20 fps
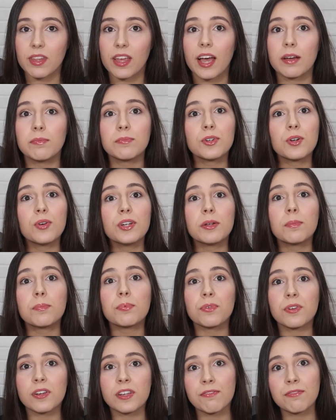I'm going to
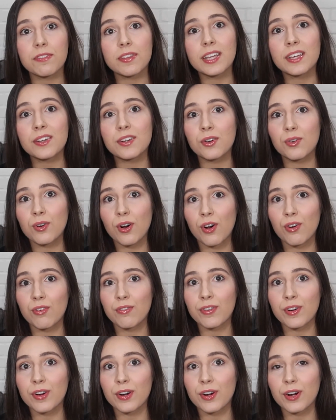briefly go
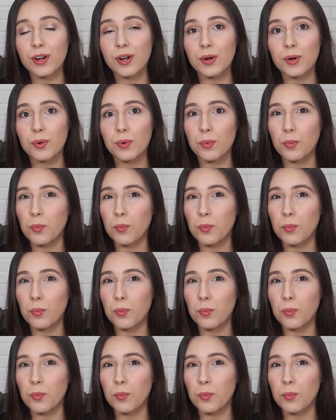over